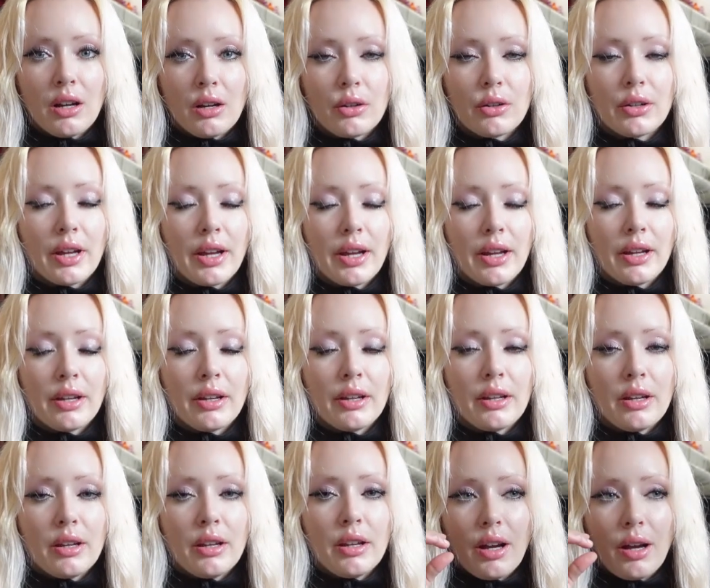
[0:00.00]
okay,
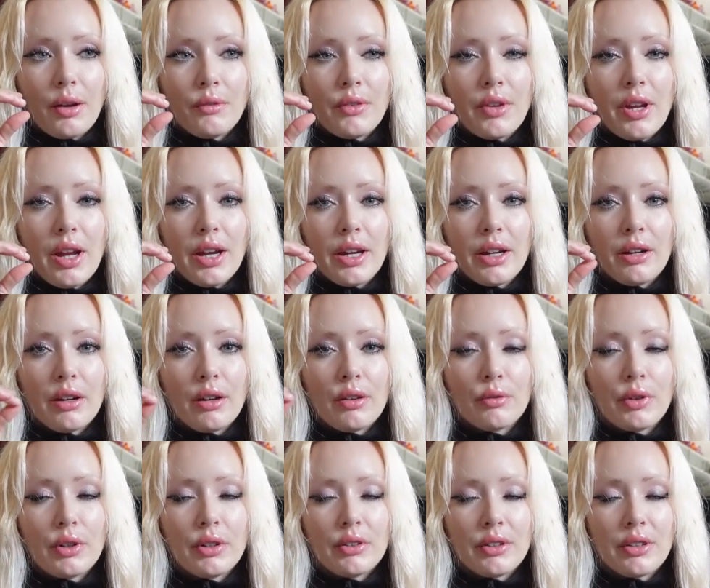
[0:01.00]
I'm taking off
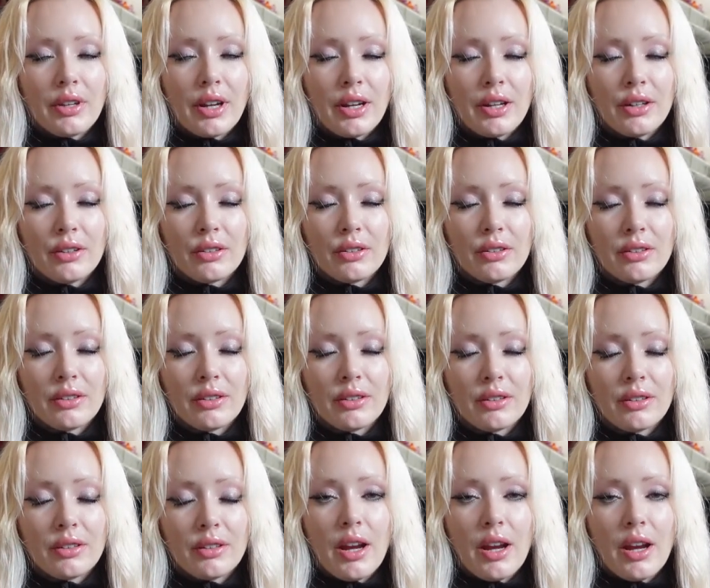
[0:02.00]
my retainers